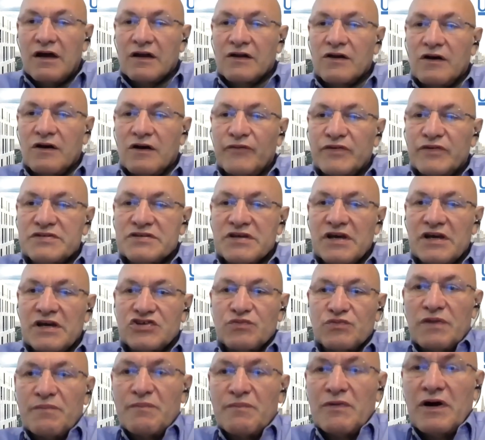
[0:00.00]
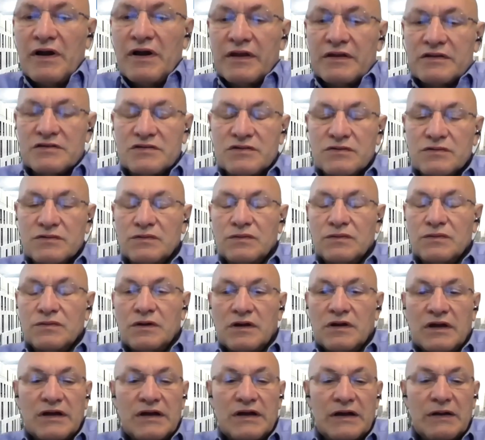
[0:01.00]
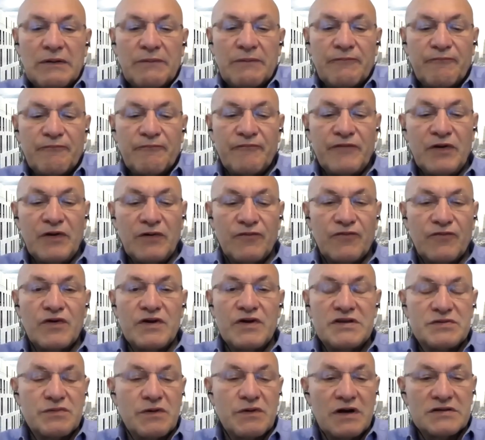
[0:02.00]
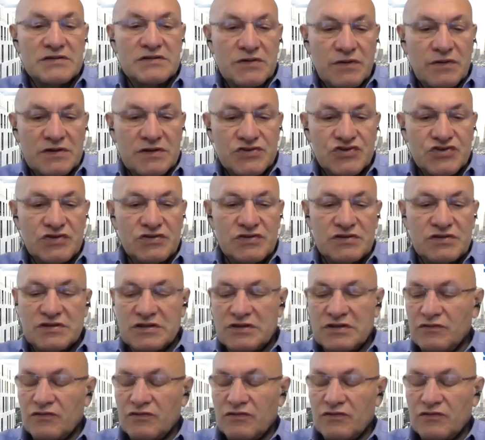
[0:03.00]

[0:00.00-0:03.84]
conversation with Mike. Do feel free to ask questions.